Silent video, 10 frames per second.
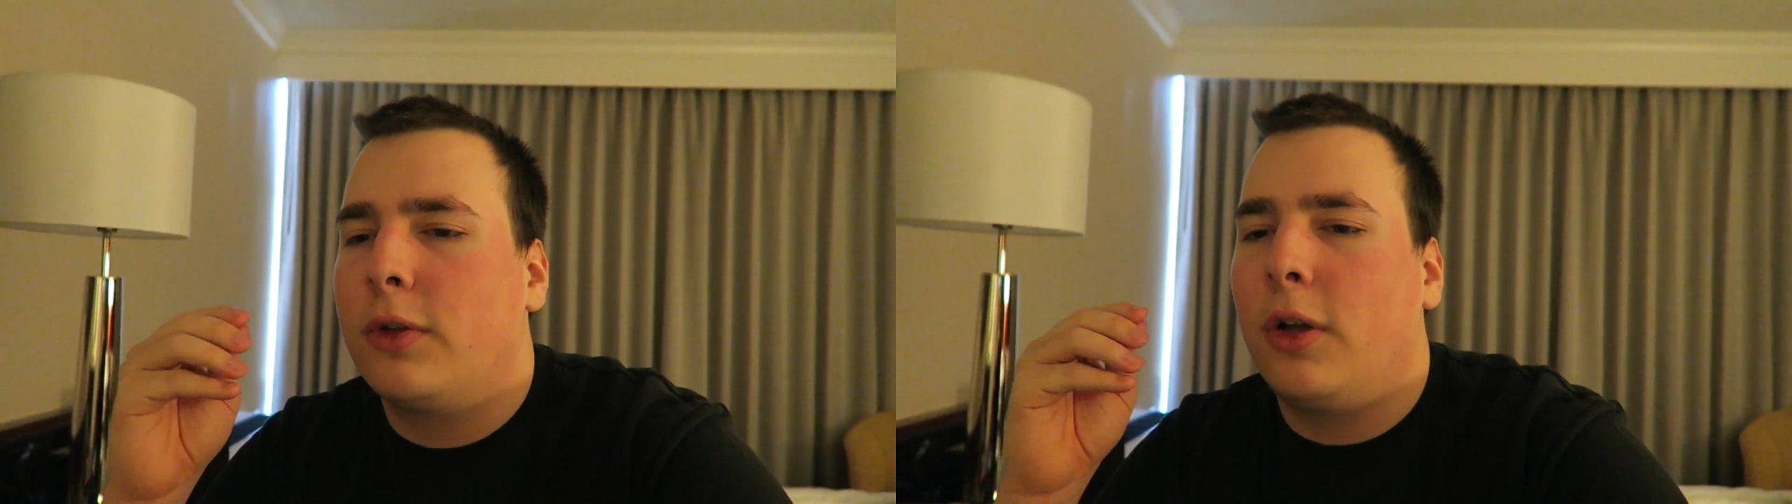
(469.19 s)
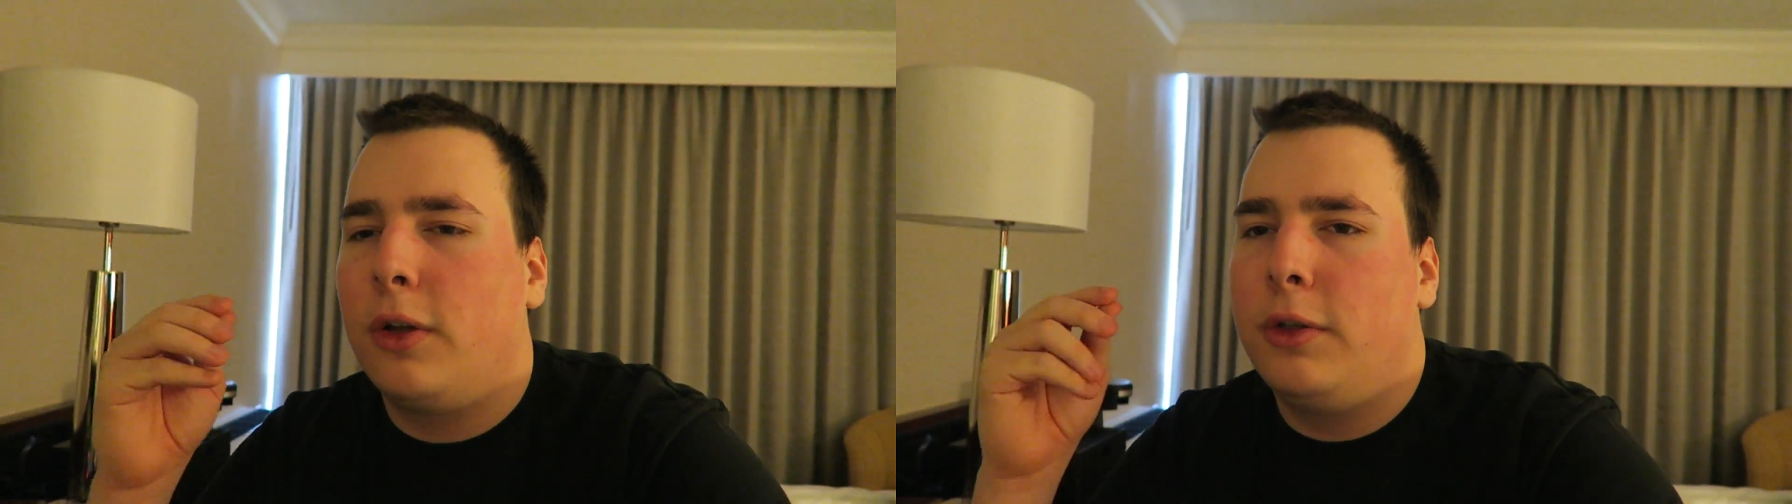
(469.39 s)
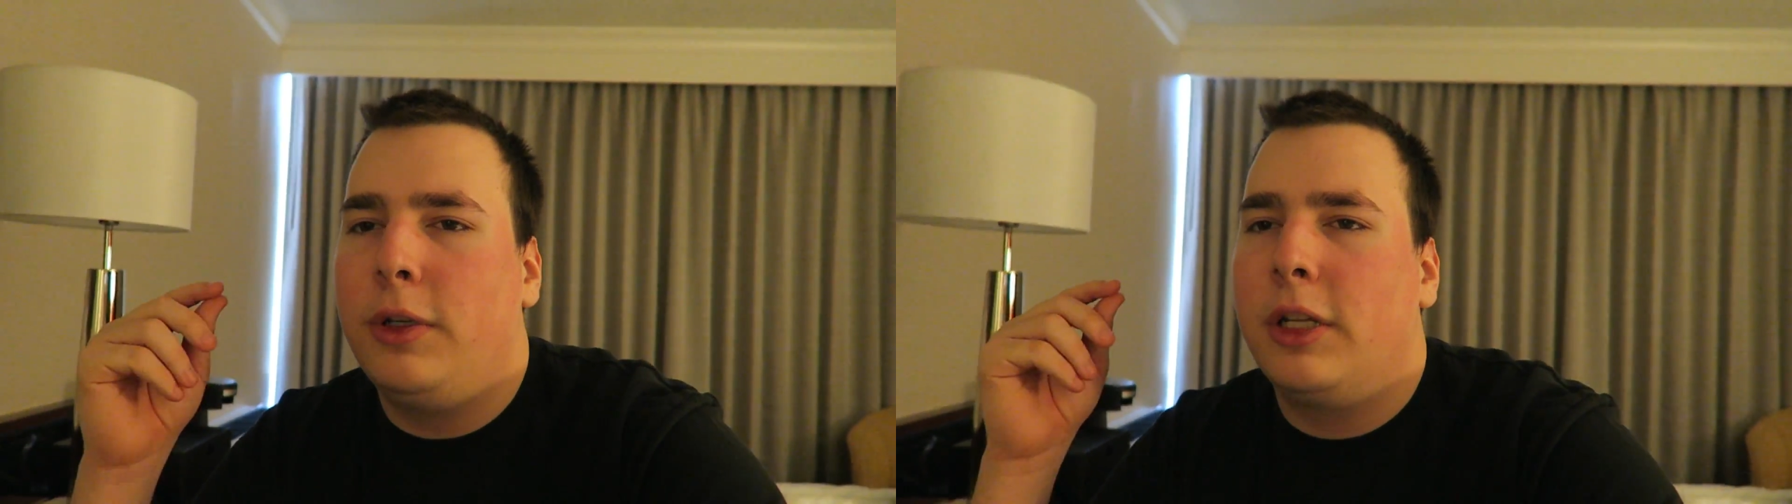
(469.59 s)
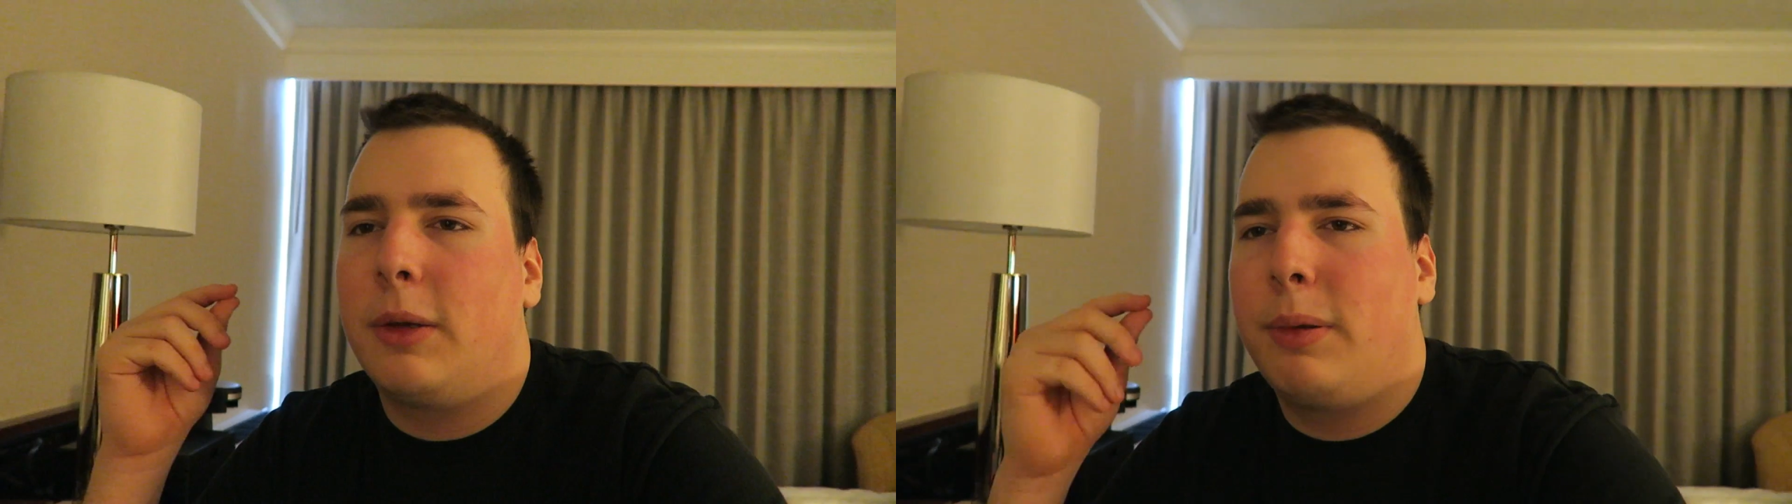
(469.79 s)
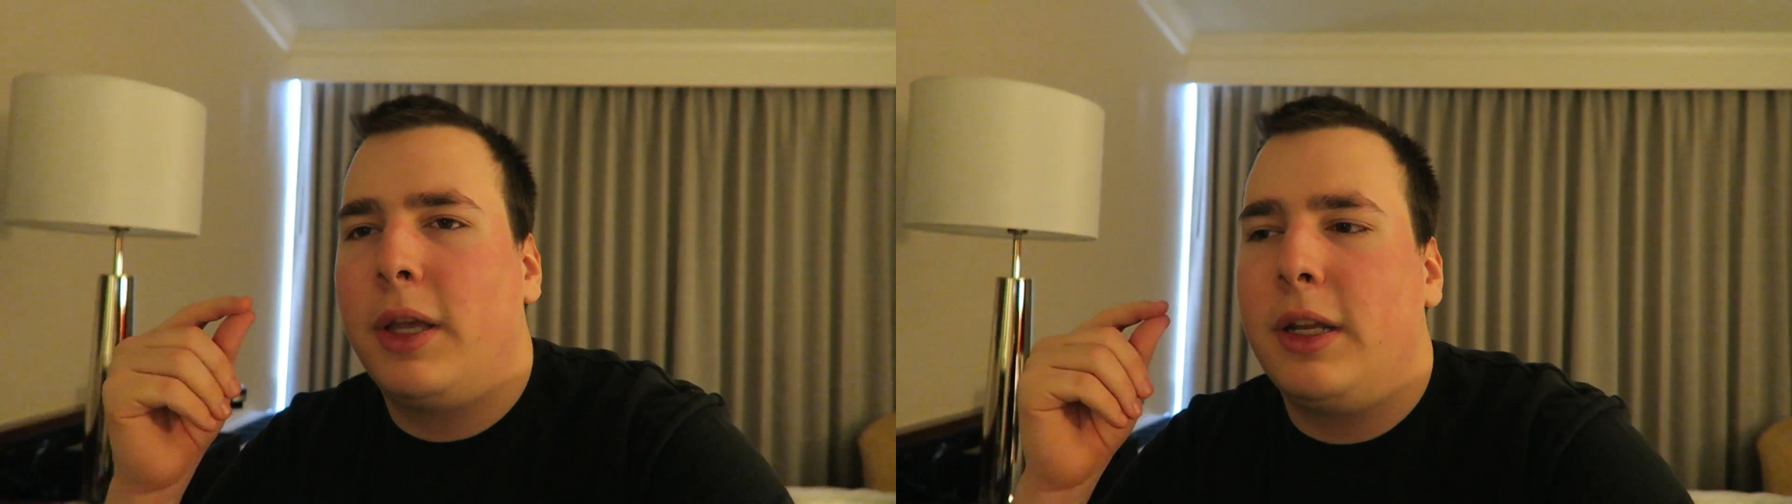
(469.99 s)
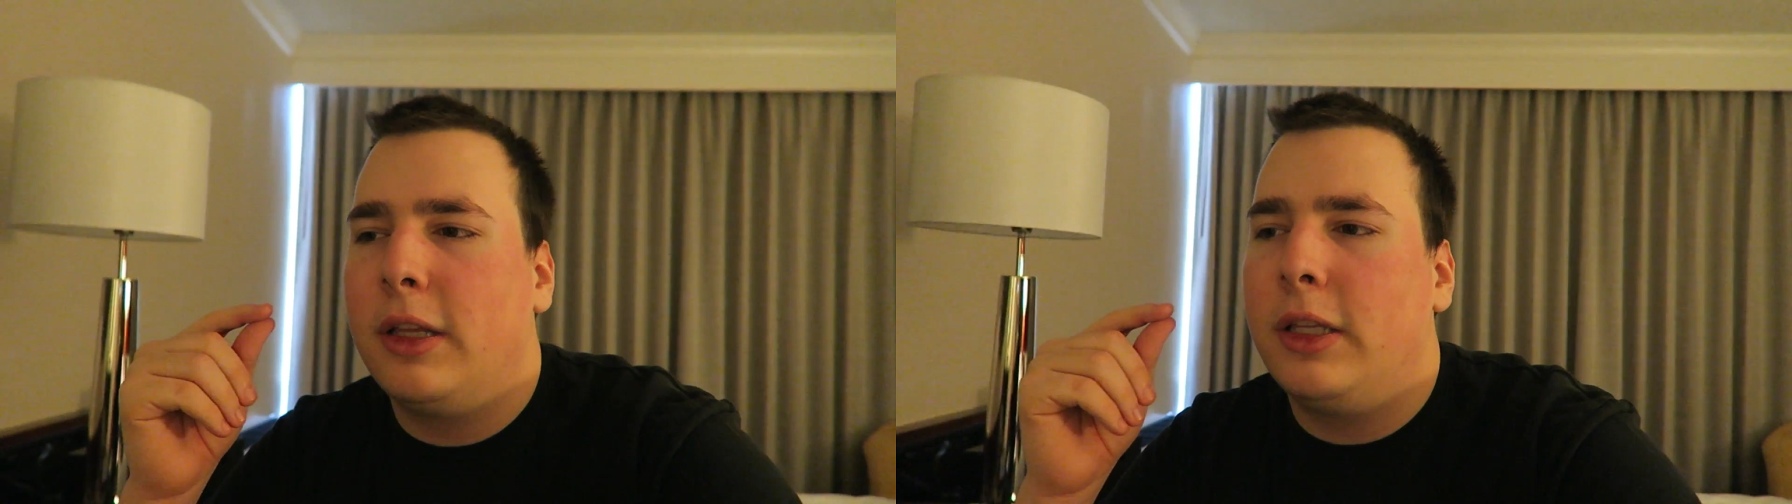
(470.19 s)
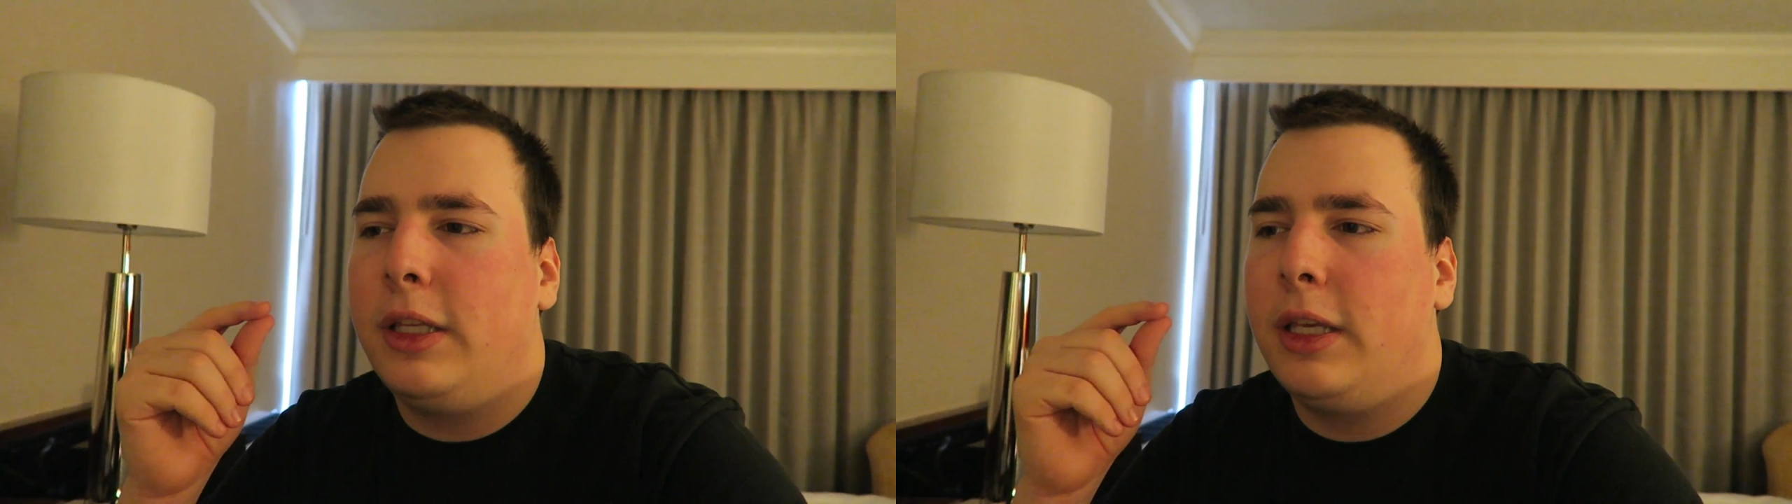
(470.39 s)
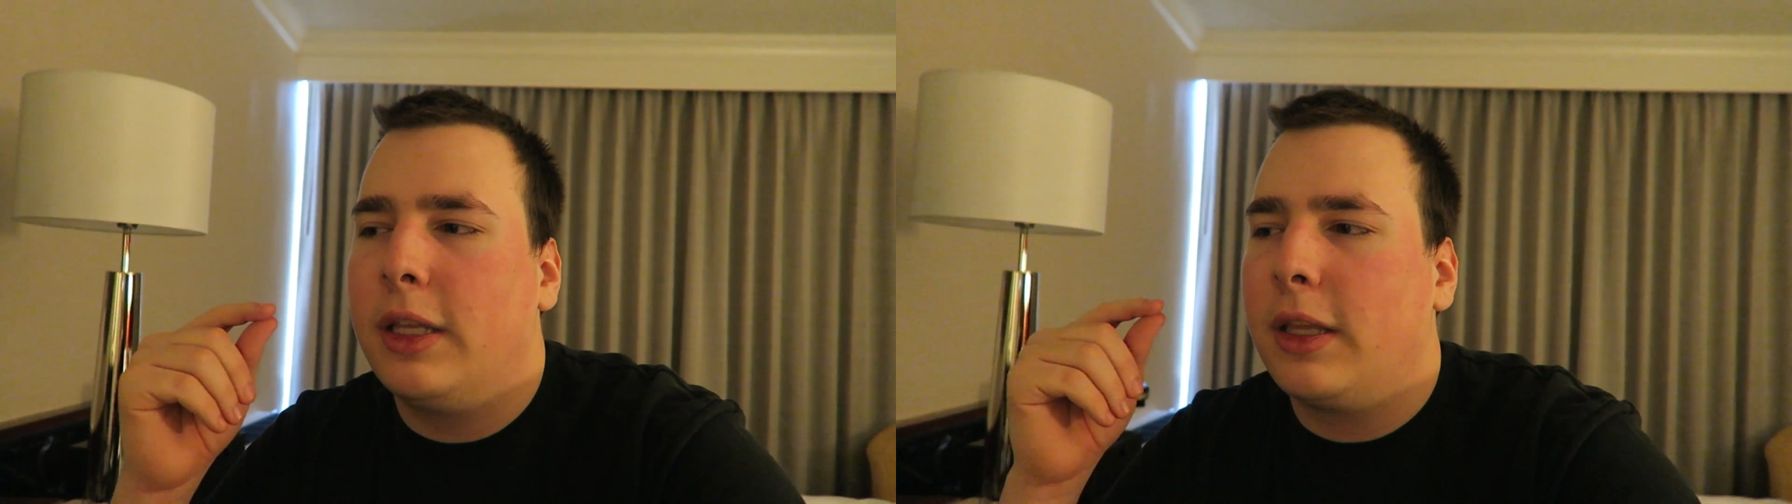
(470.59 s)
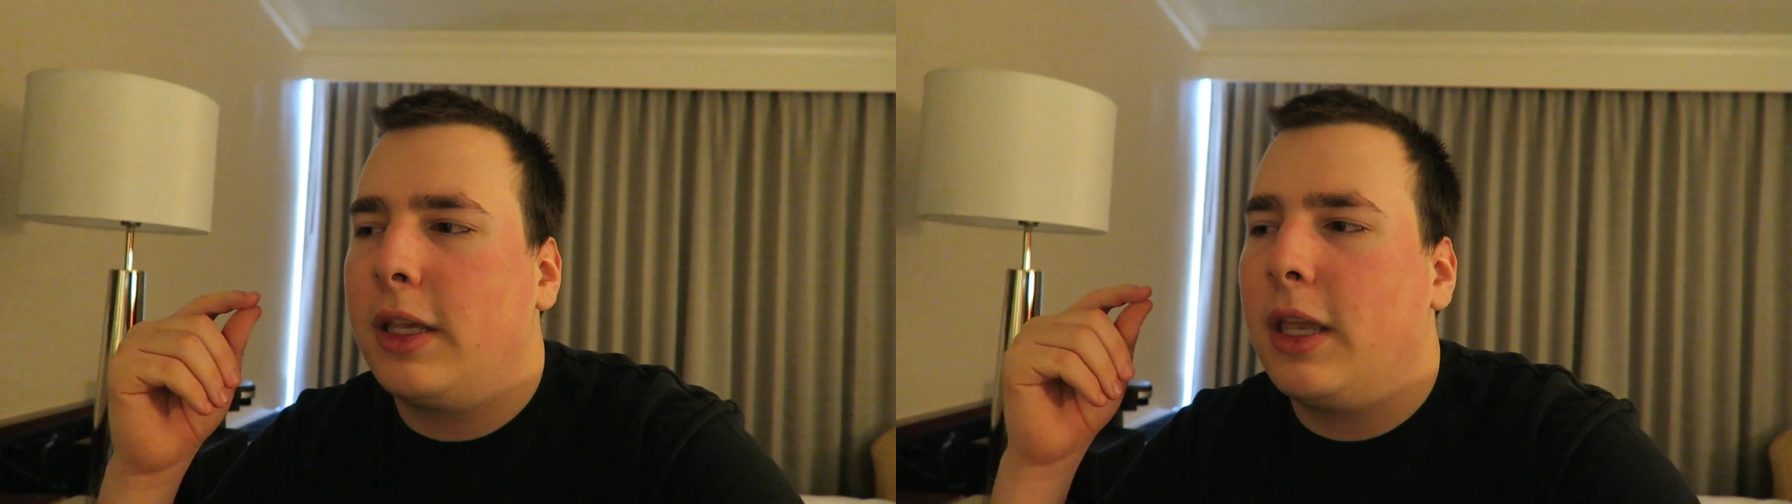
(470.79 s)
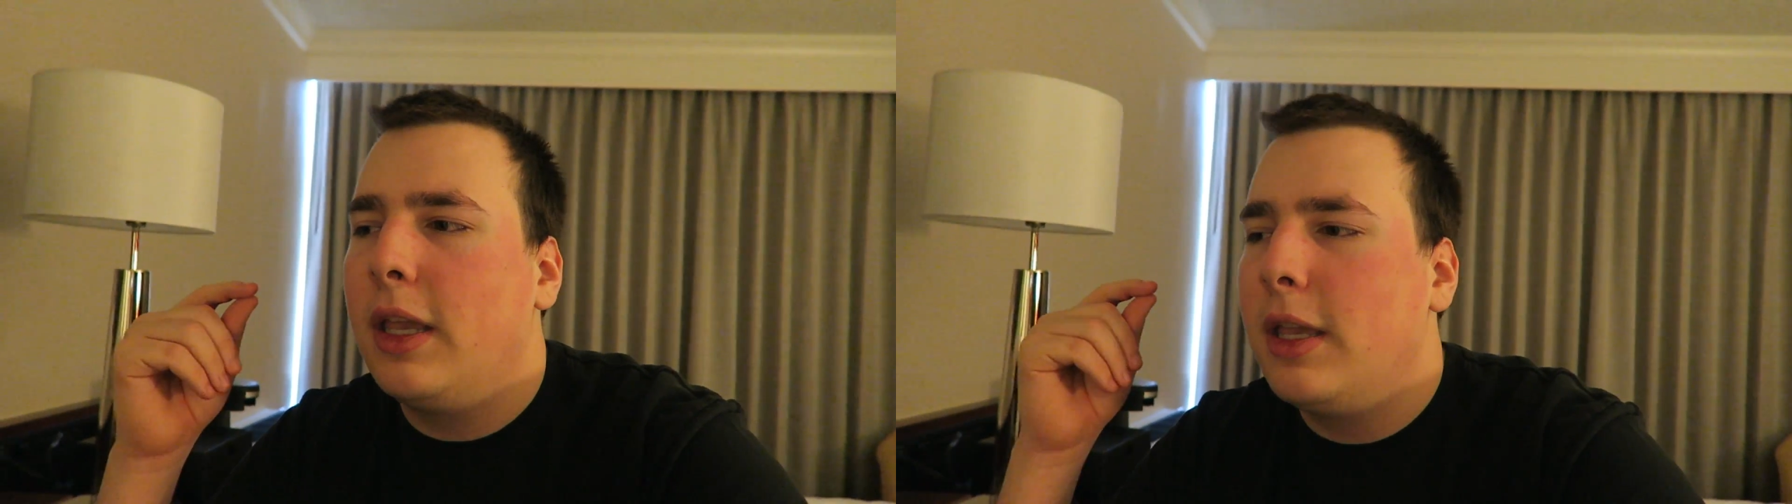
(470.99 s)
Call of Duty and I'm playing in the league, and like,